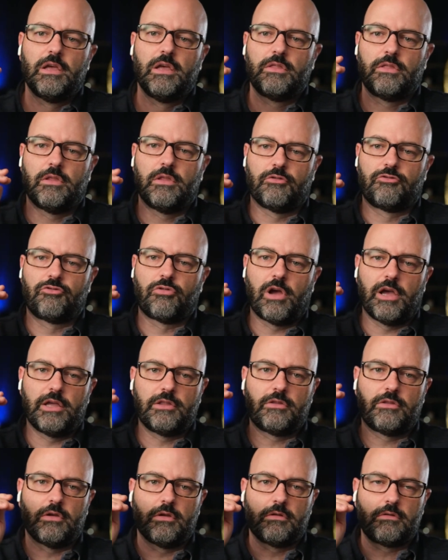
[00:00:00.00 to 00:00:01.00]
They're trying
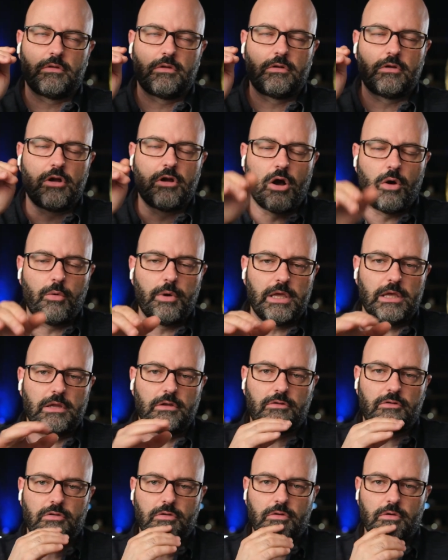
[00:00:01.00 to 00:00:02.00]
to go
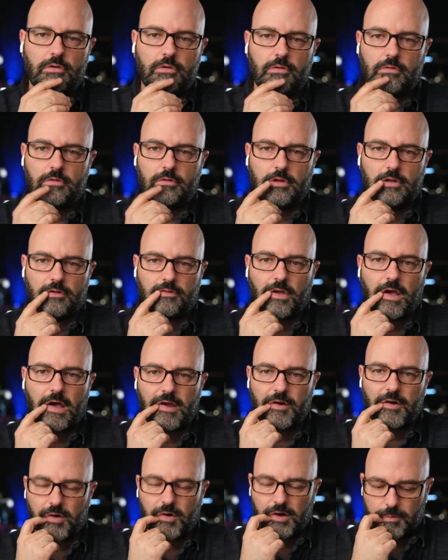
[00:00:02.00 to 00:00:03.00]
into this
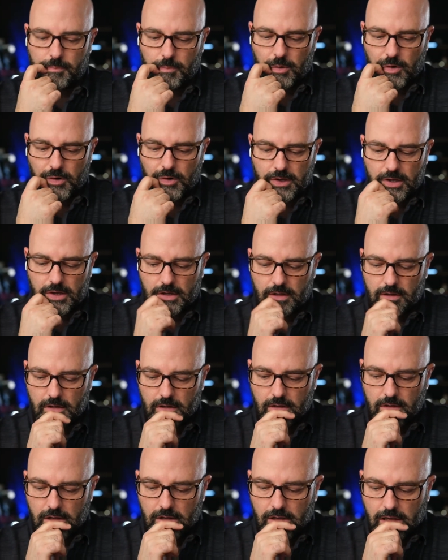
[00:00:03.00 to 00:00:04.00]
higher-end market.
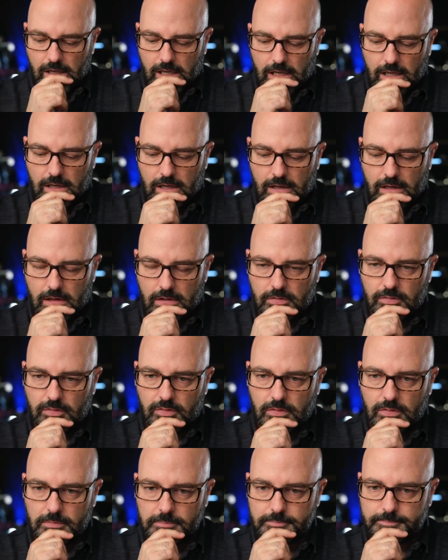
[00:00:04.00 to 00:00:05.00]
And
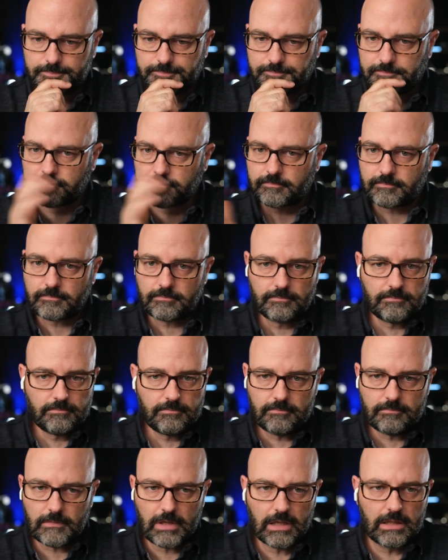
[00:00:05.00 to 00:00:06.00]

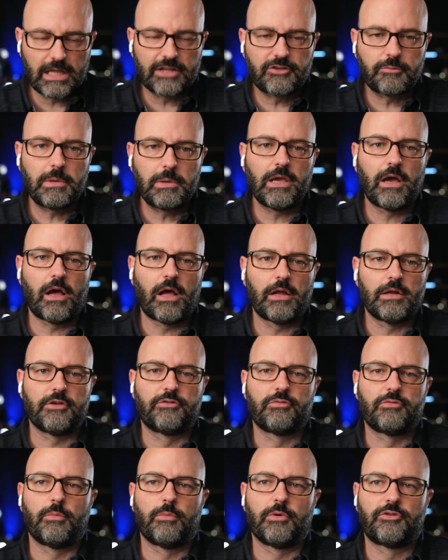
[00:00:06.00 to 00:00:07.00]
let's be
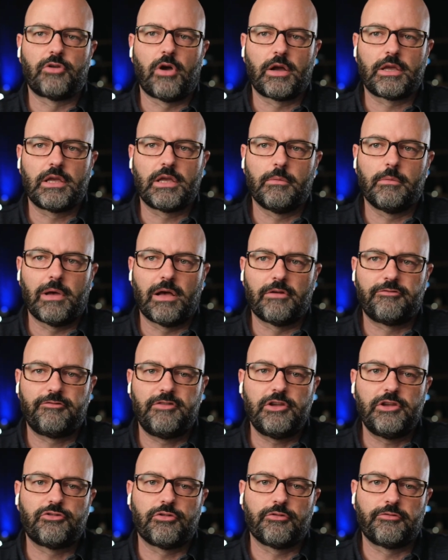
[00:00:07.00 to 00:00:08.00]
honest, when we're talking about
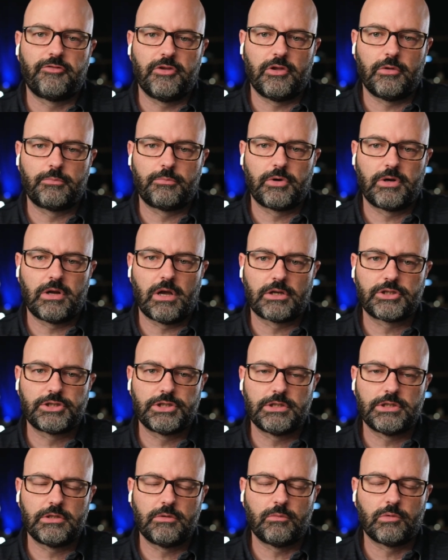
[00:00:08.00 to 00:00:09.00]
feature film
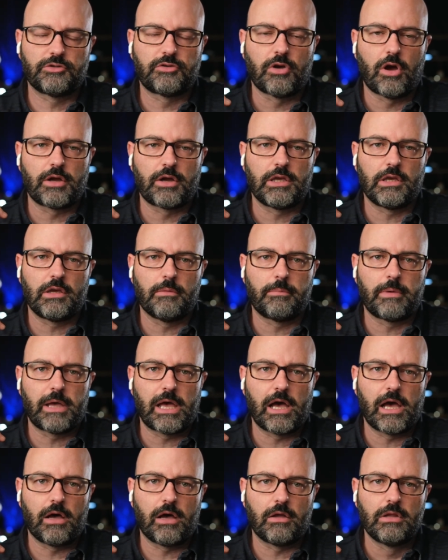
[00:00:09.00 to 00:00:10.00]
production, we're talking
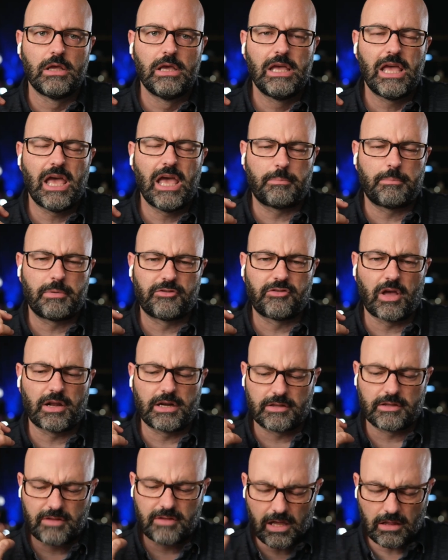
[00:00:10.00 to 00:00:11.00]
about
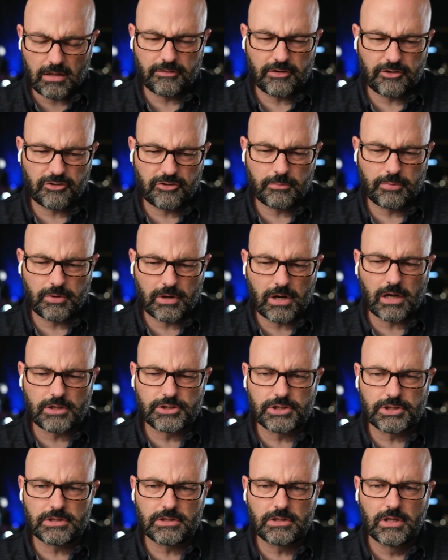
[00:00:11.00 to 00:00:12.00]
episodic television
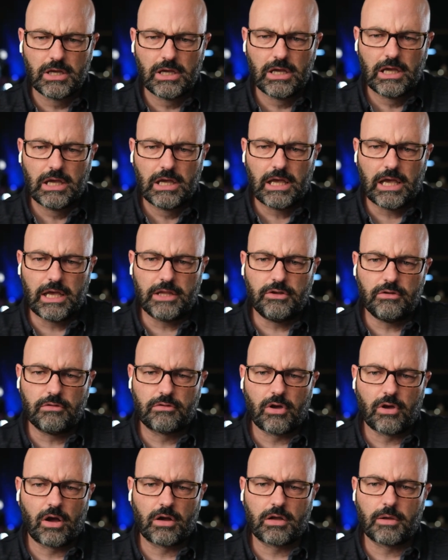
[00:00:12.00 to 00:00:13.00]
production, and you
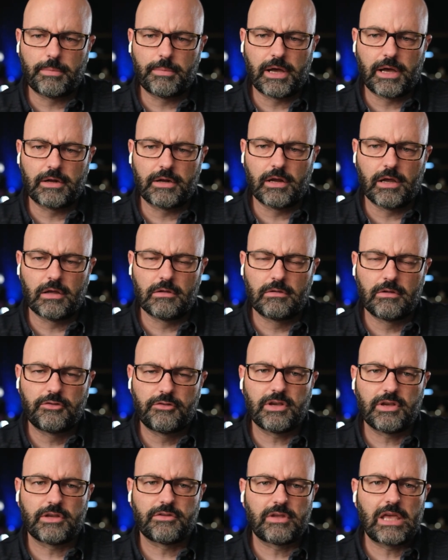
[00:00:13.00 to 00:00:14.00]
talk about a
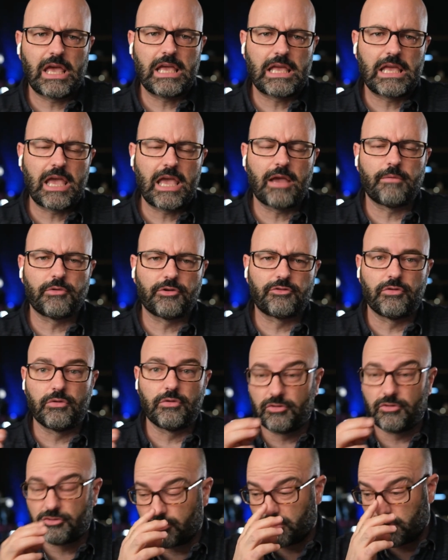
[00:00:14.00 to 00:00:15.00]
6K camera
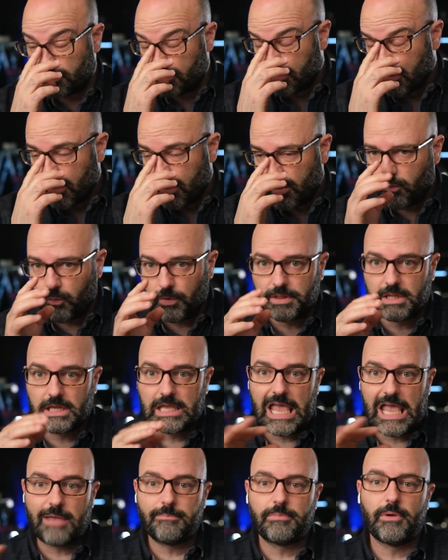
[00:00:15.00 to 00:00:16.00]
solution with the
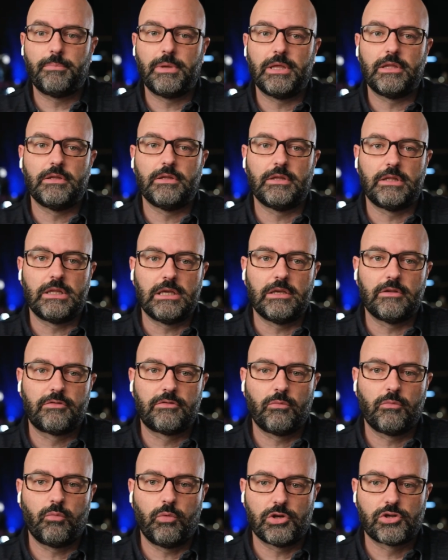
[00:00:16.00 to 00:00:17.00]

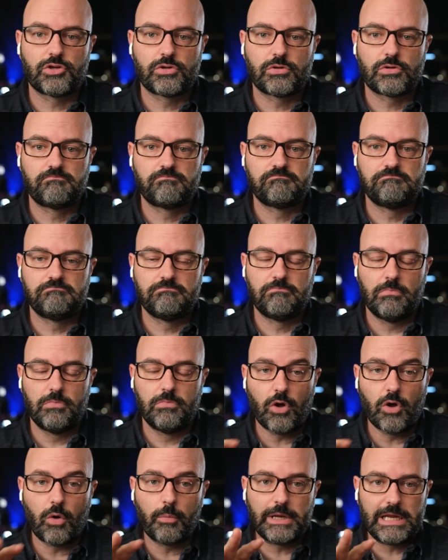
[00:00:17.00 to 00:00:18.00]
capabilities, which
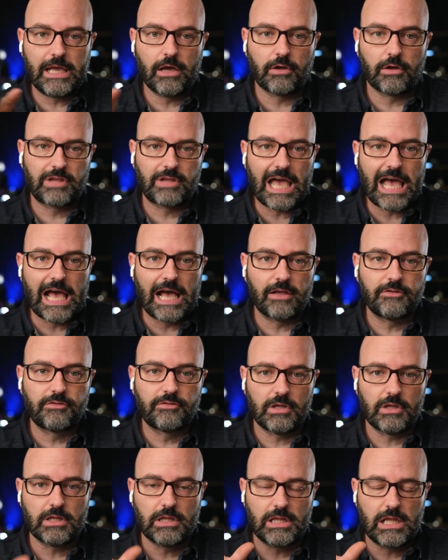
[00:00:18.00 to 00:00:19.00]
nobody else has
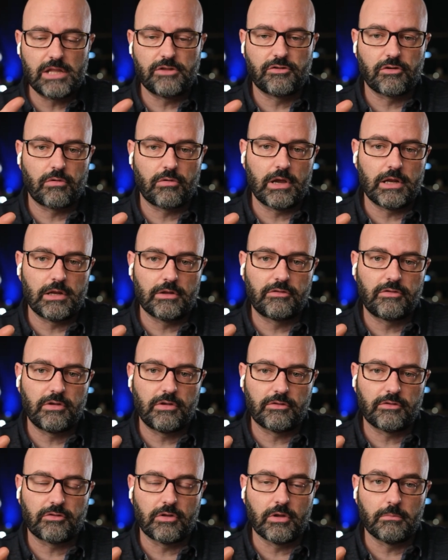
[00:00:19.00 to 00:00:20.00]
in an integrated
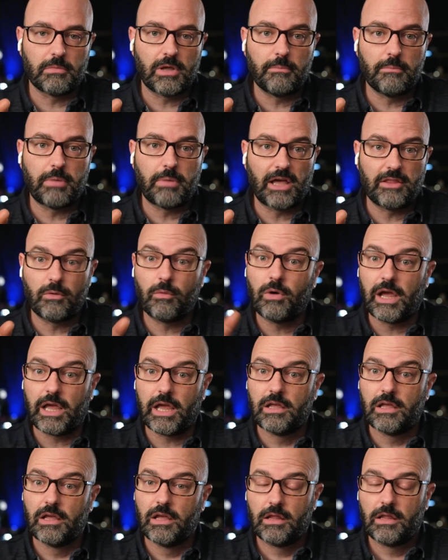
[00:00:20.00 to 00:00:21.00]
system. And by the
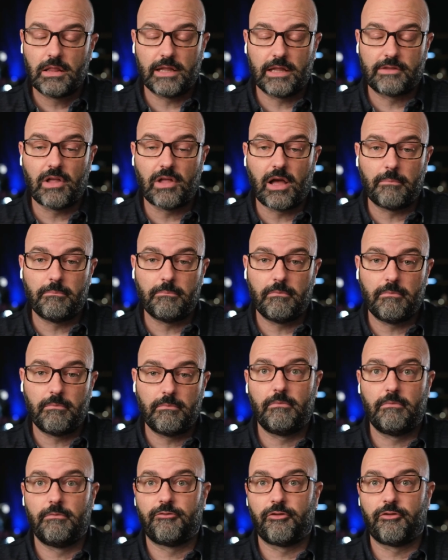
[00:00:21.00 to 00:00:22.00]
way, let's not
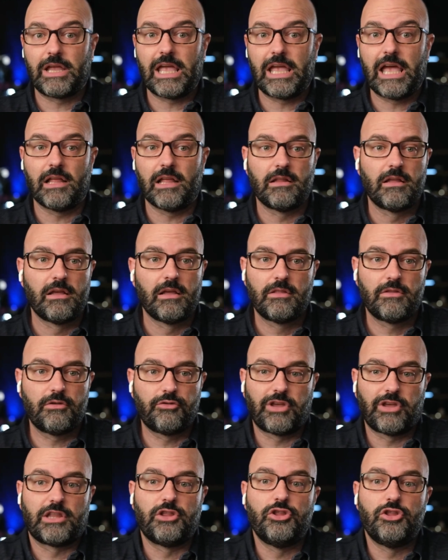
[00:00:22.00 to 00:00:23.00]
forget,
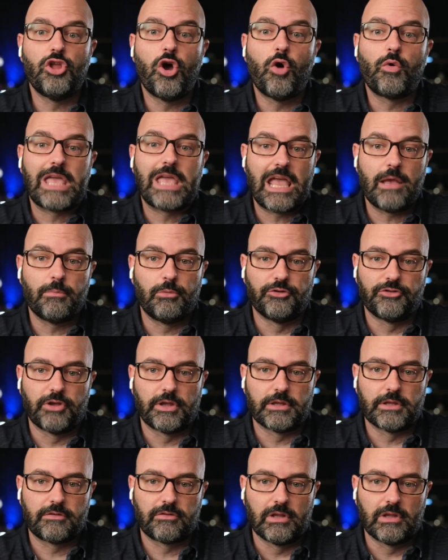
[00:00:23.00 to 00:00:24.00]
there's like no cables
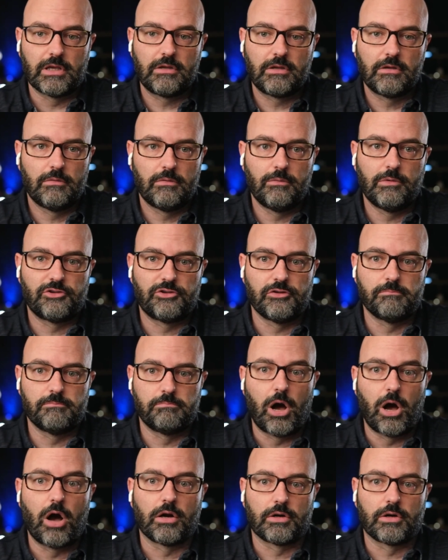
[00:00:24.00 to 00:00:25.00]
on this thing, which is
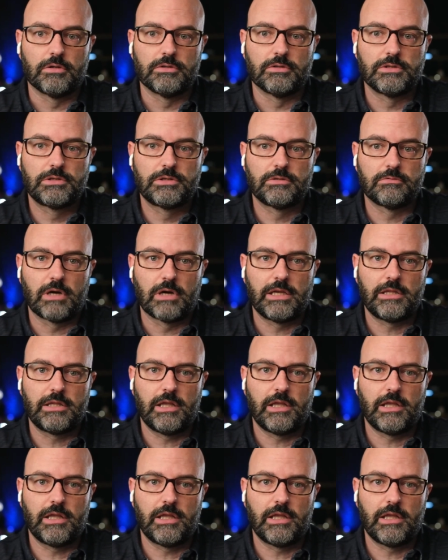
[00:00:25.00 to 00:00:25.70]
bonkers, right?